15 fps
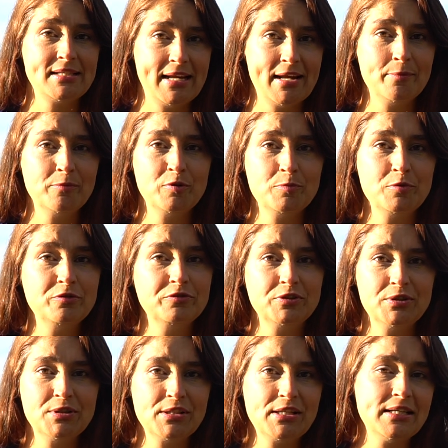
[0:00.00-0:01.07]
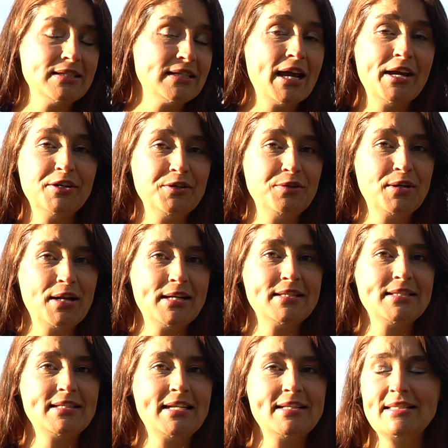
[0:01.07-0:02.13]
dam removal in the entire
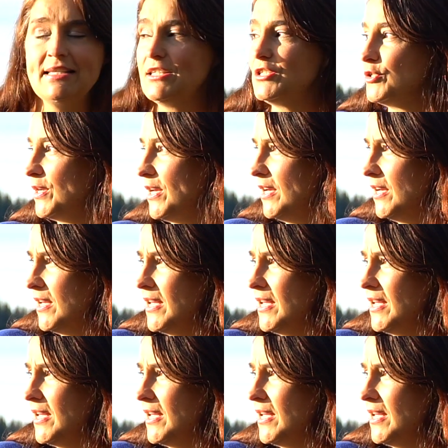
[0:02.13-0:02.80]
United States history,